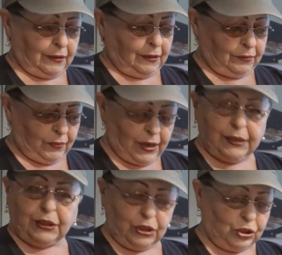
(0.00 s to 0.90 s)
in my
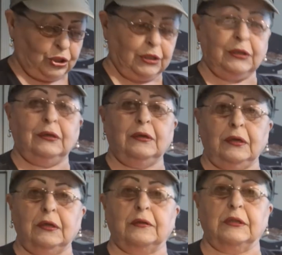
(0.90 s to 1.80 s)
kitchen,
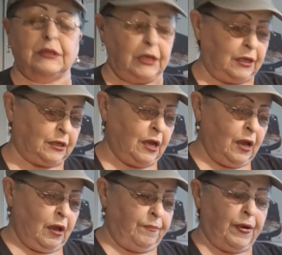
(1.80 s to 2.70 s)
it'll take
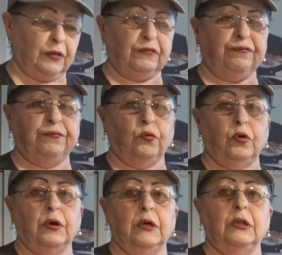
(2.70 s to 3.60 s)
about
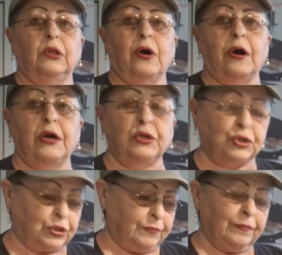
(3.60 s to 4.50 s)
4
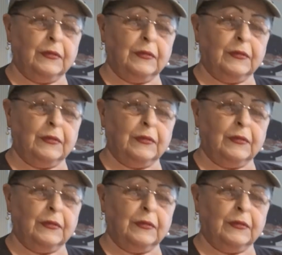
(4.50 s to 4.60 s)
large